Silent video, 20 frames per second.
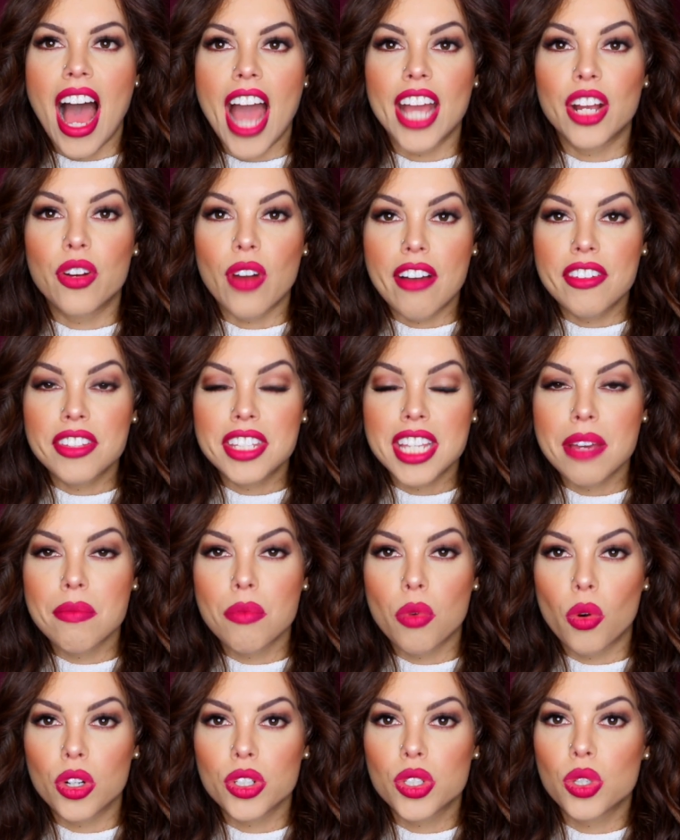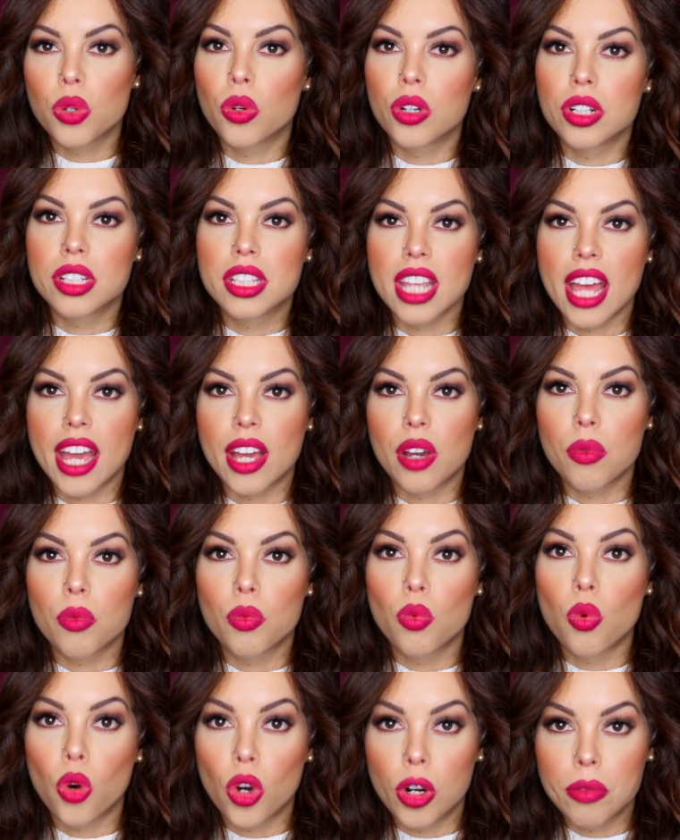I gravitate more towards like
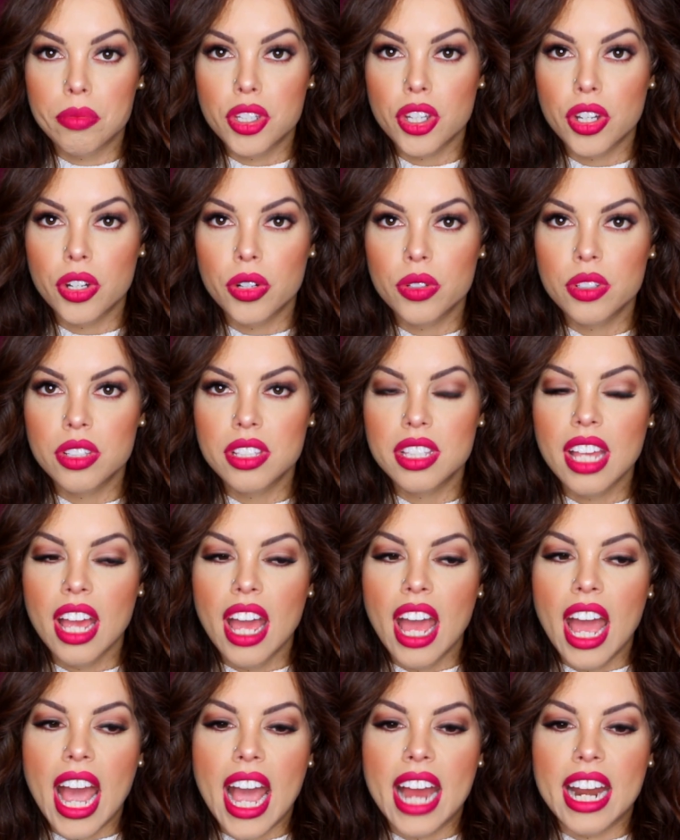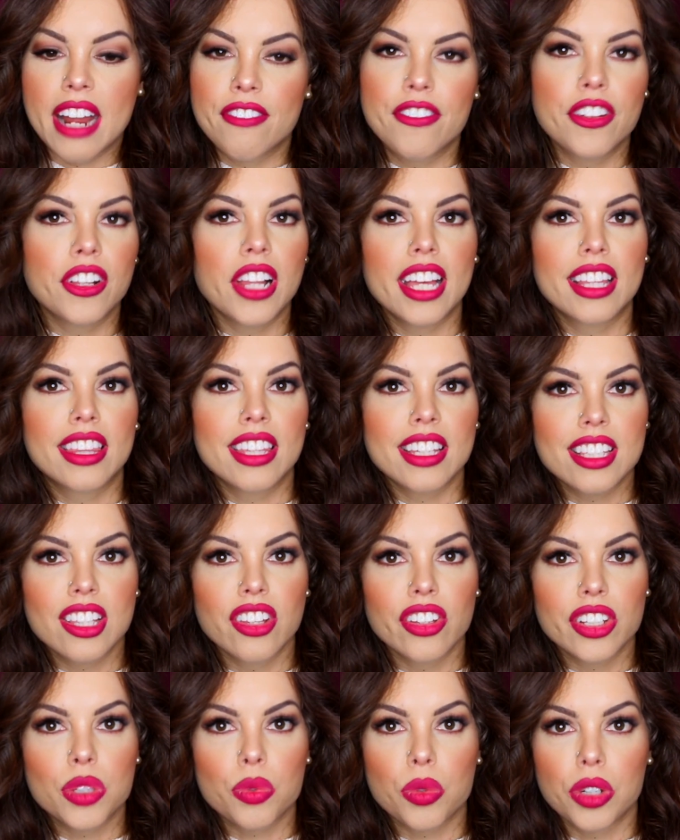warm tones, and I feel like
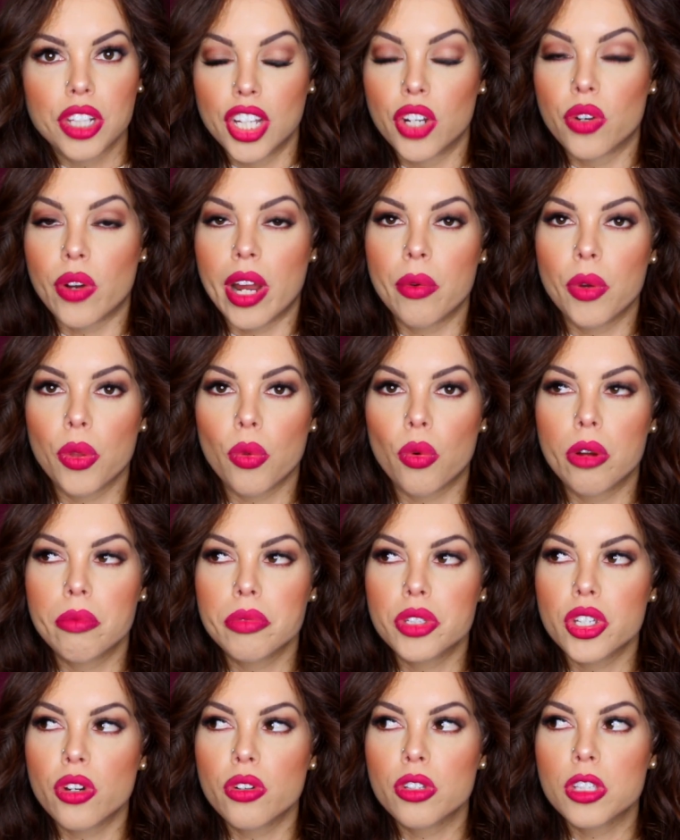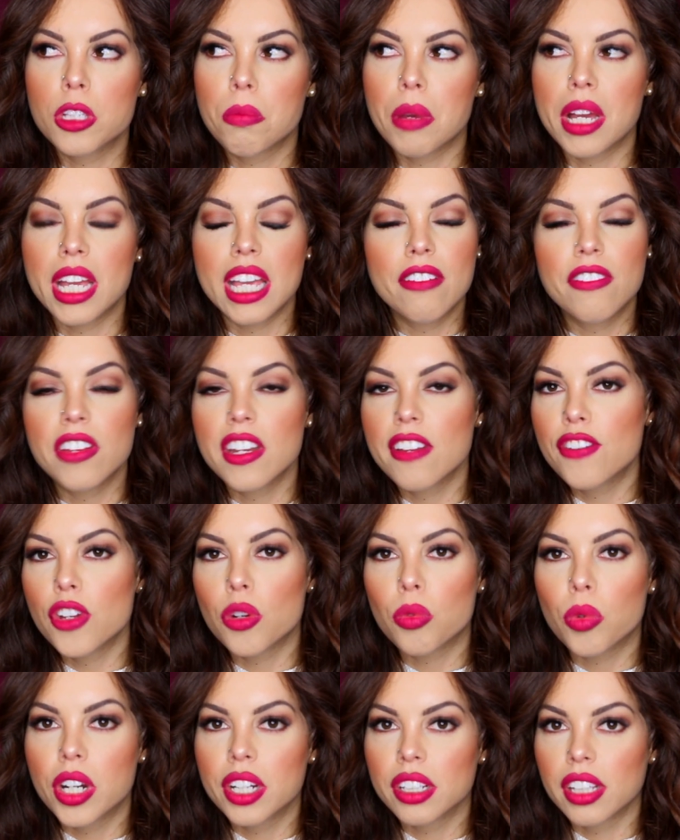this looks really great with warm tones, but even if
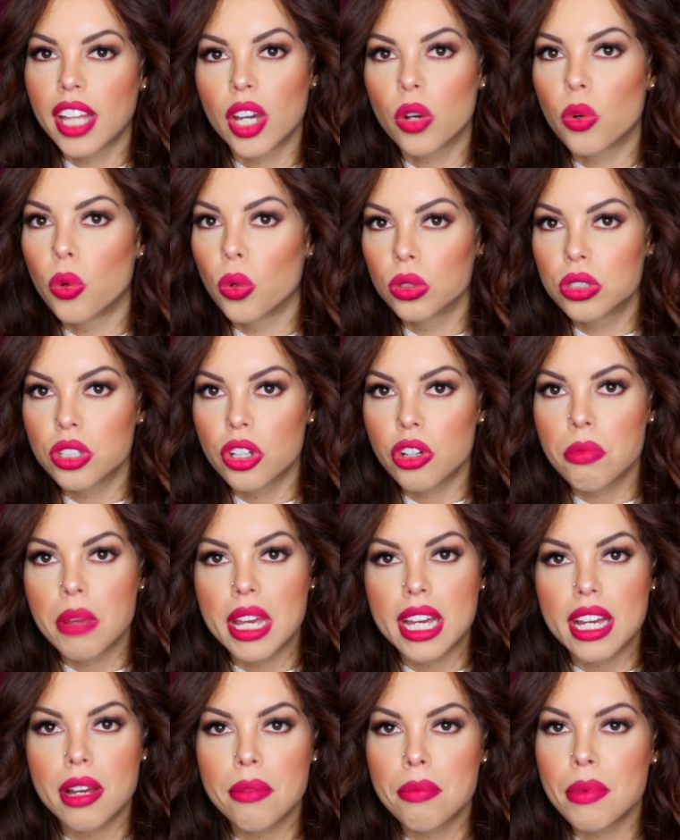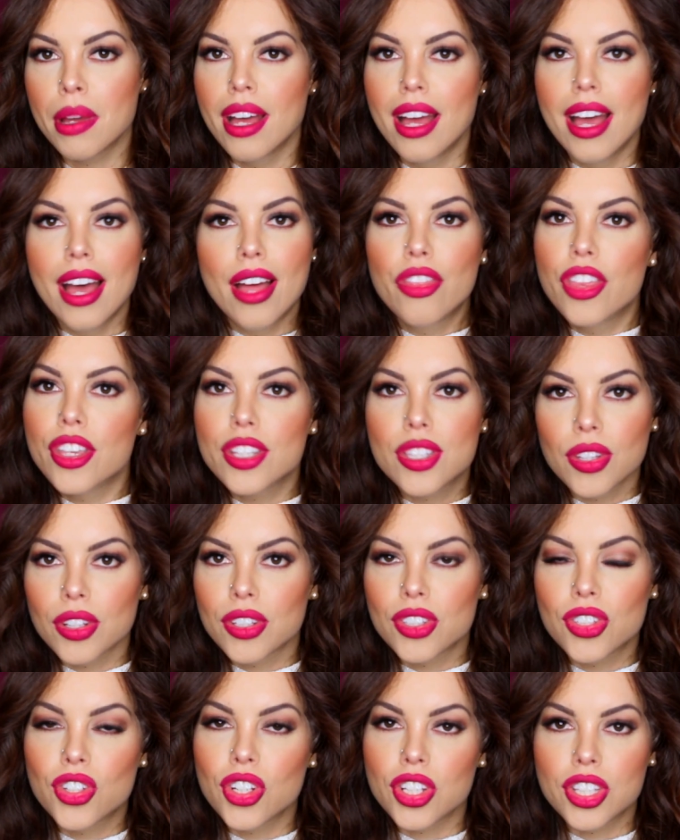you're wearing like cool tone makeup, this
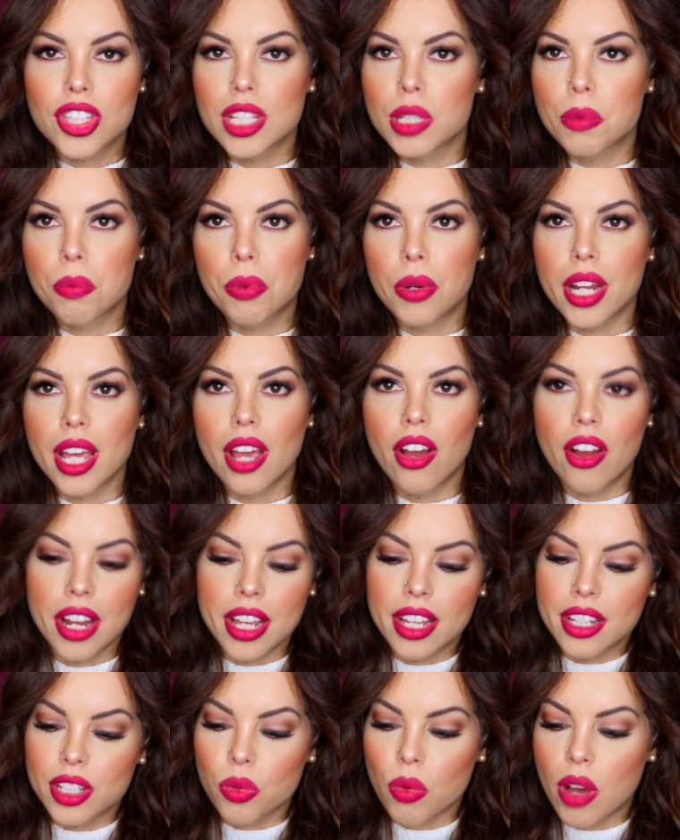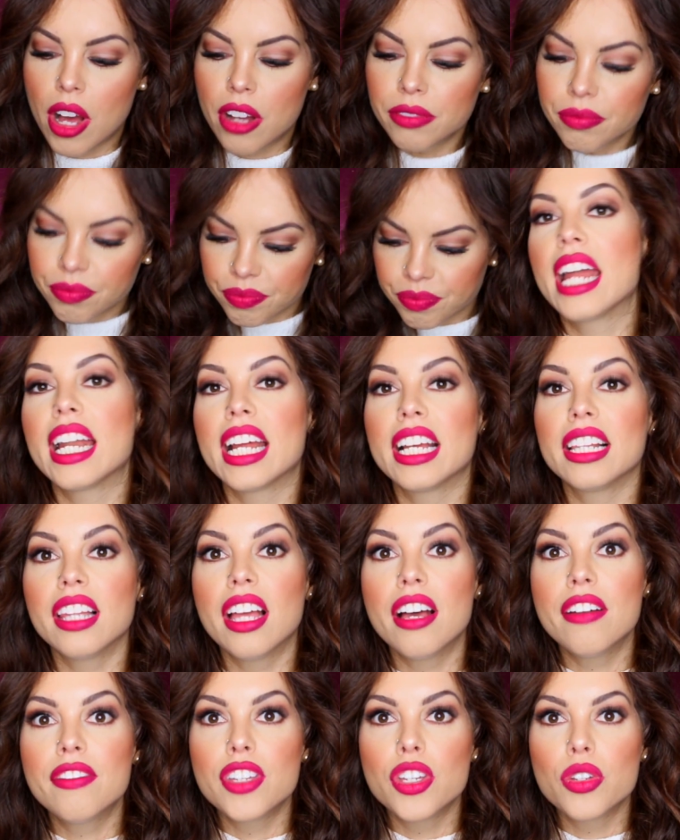looks just as pretty on it as well. And I
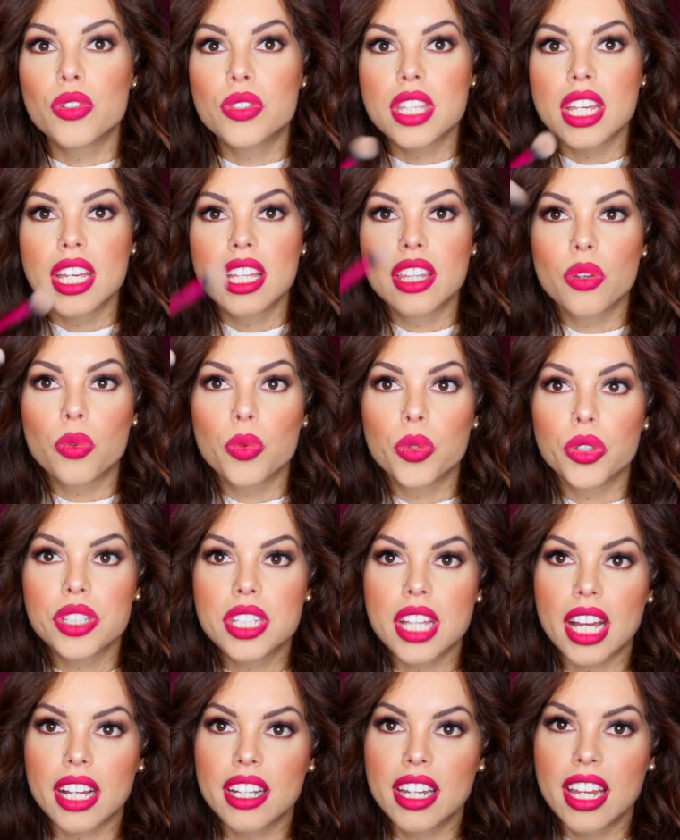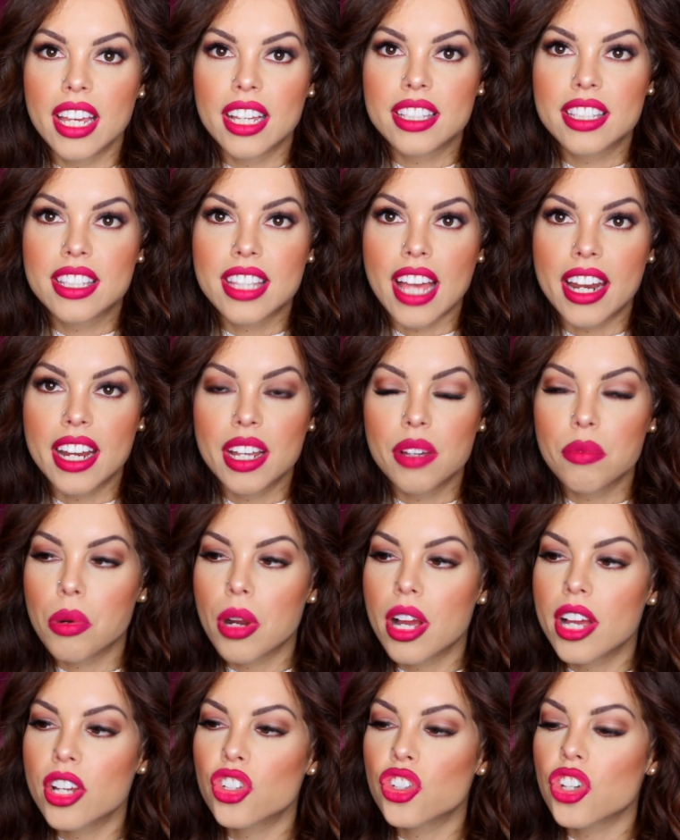love using the Real Techniques setting
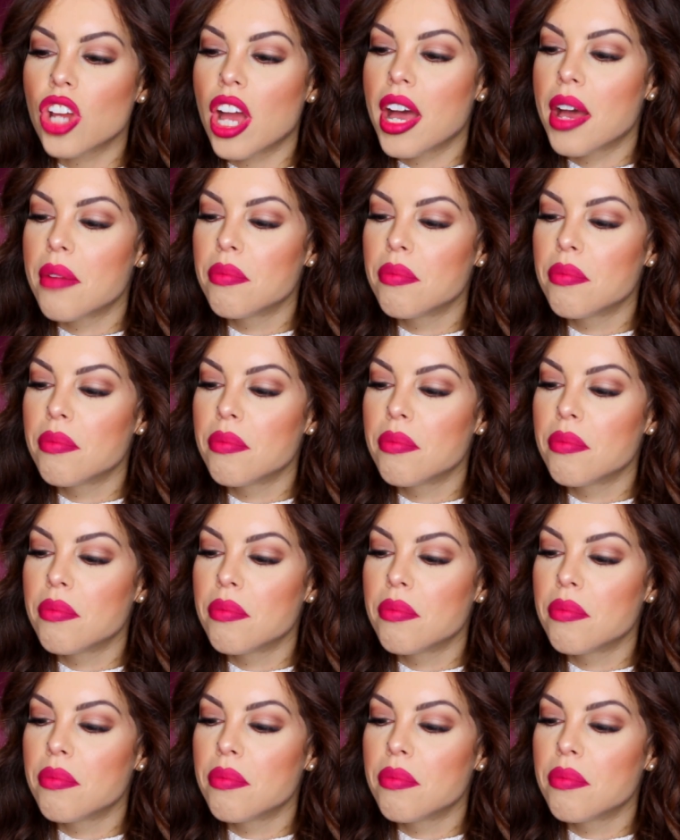brush.